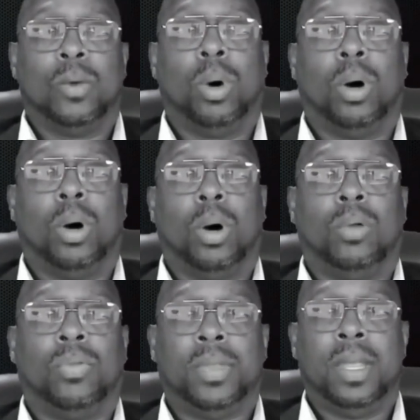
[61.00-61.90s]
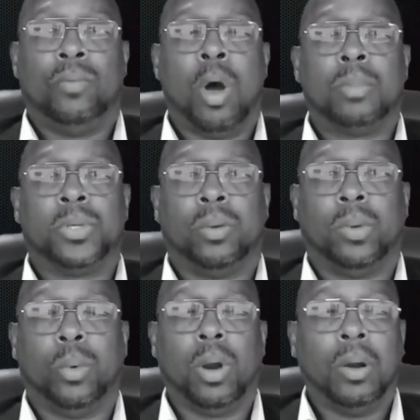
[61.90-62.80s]
Well, welcome to the real
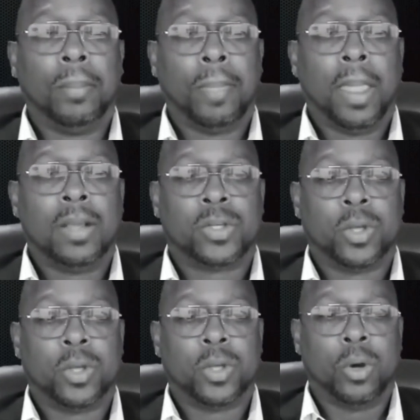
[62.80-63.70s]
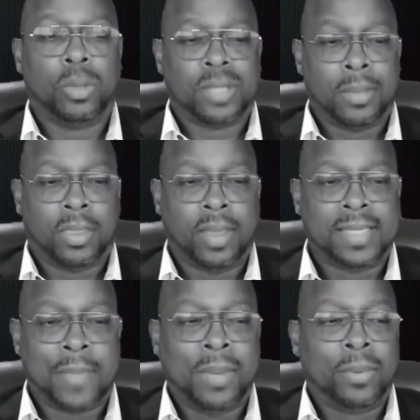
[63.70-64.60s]
world. So some of the things that
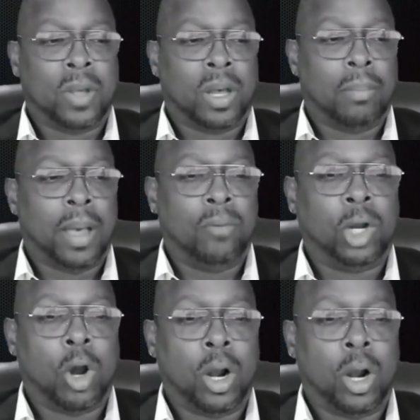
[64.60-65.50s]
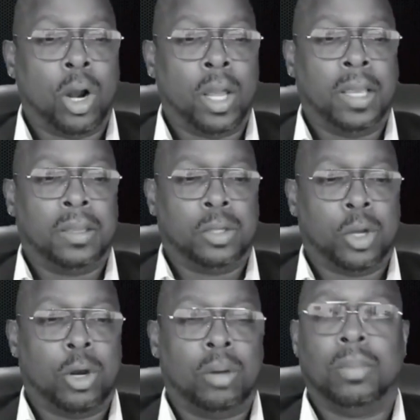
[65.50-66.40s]
people talk about regarding the
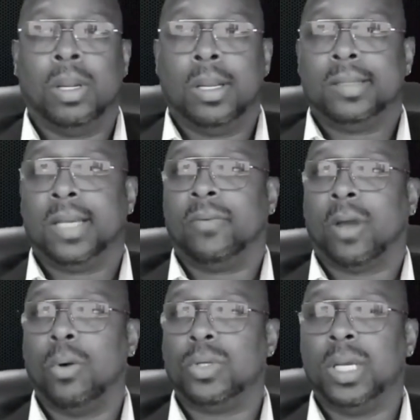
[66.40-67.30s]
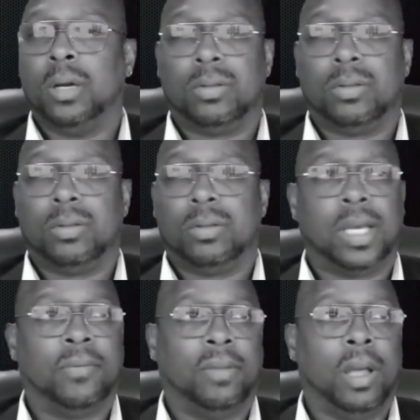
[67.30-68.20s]
term tough coaching or tough
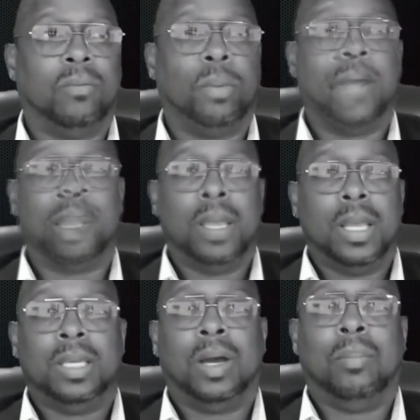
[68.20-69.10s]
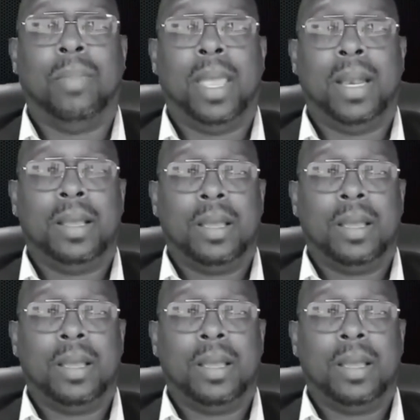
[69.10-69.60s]
love or whatever you mean, young men